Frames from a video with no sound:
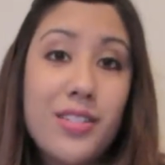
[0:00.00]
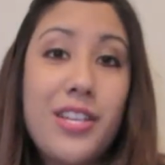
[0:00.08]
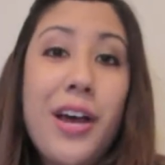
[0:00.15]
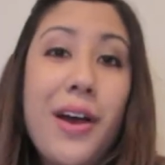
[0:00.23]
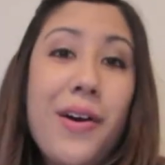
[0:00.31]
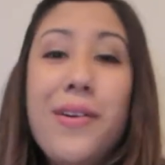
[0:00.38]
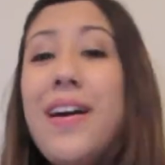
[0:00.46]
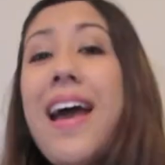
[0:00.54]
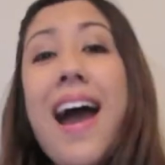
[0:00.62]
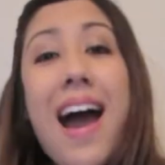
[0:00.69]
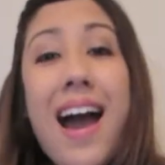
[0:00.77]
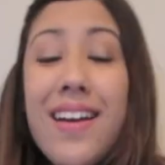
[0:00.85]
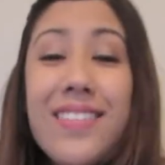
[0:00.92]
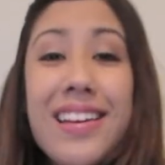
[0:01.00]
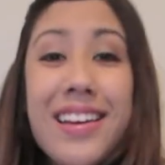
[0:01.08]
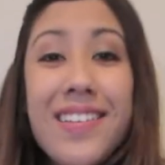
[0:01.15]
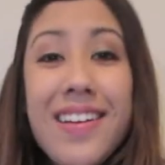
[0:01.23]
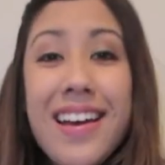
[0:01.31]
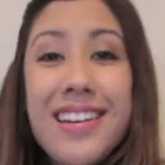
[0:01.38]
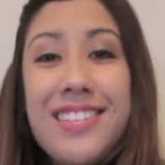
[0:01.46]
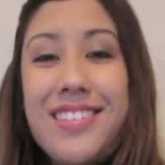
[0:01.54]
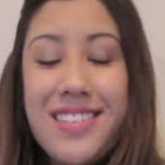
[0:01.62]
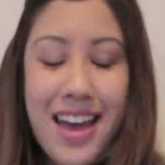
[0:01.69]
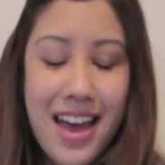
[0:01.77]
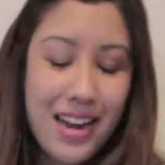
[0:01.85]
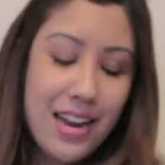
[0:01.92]
So I go ahead and do
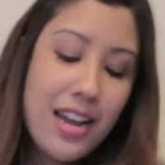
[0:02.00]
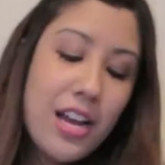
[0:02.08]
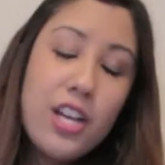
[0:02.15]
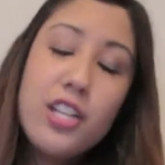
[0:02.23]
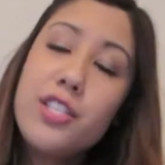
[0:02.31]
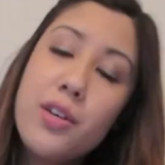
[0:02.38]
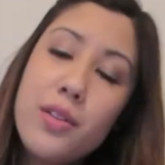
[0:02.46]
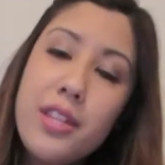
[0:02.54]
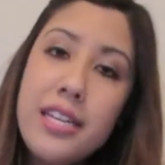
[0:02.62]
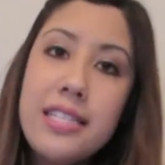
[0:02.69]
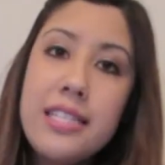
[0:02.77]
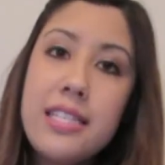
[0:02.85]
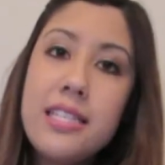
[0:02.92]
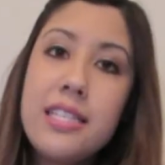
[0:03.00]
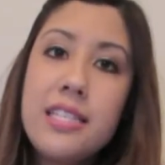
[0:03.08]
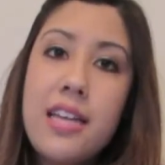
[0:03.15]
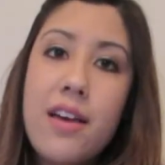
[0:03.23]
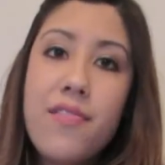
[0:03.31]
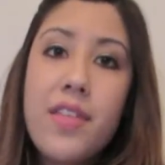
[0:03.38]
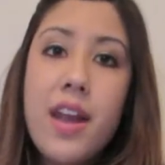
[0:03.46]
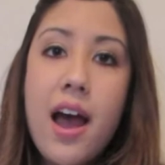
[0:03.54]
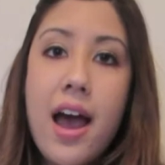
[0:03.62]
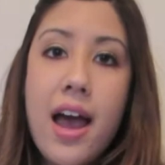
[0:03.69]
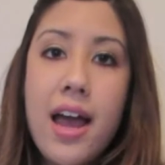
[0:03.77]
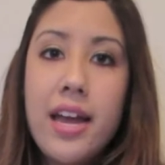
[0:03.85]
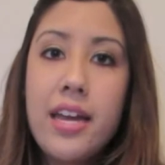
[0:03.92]
that. So this is the stuff that
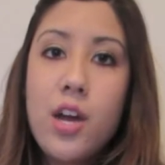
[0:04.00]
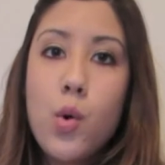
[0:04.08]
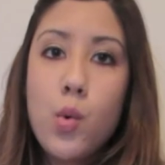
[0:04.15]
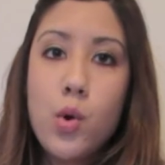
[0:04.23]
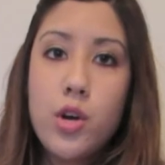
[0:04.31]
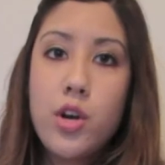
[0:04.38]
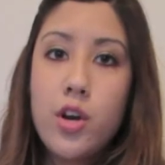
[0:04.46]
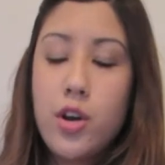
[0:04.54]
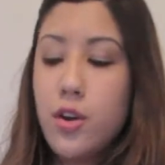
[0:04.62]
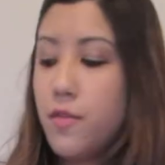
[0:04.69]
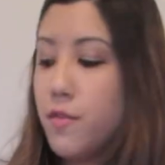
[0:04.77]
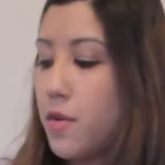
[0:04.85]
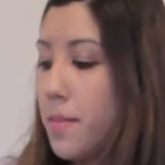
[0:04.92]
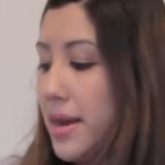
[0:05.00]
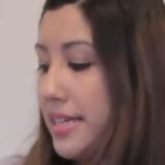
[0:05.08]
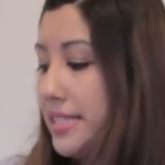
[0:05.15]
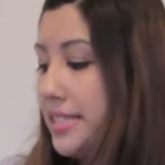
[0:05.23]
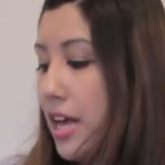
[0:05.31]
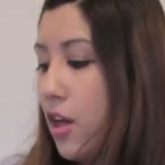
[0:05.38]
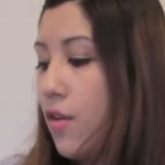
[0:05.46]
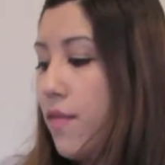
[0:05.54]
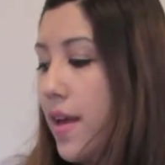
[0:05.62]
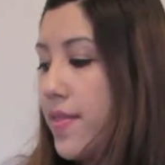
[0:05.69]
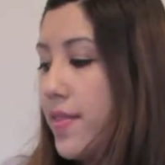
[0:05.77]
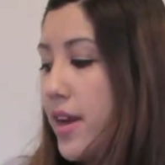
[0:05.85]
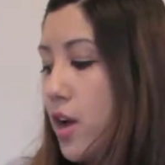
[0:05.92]
I ordered for myself
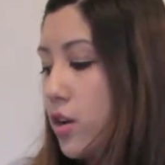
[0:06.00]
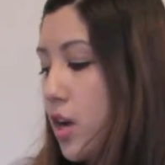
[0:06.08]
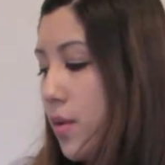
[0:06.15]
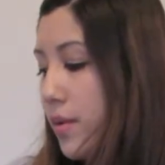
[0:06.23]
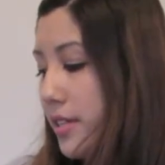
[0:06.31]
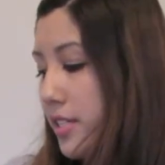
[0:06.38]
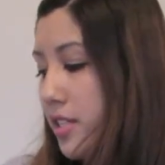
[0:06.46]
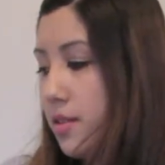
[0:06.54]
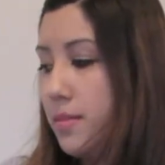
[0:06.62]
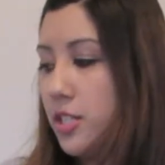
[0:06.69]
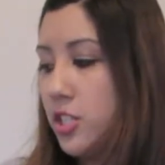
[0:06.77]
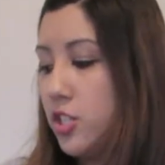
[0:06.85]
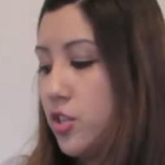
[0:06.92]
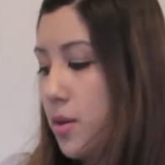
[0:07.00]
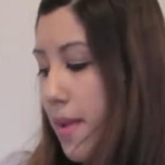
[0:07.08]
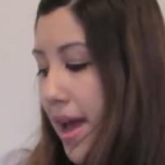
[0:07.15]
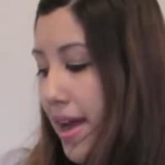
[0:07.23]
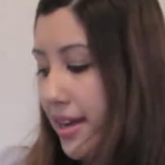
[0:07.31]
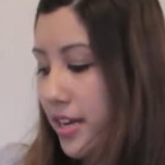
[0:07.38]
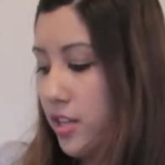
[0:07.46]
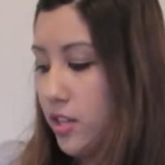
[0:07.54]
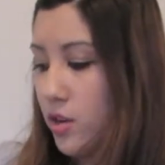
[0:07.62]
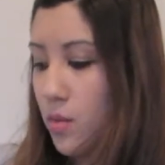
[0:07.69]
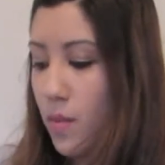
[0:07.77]
and then I'll go into the mystery bag in a little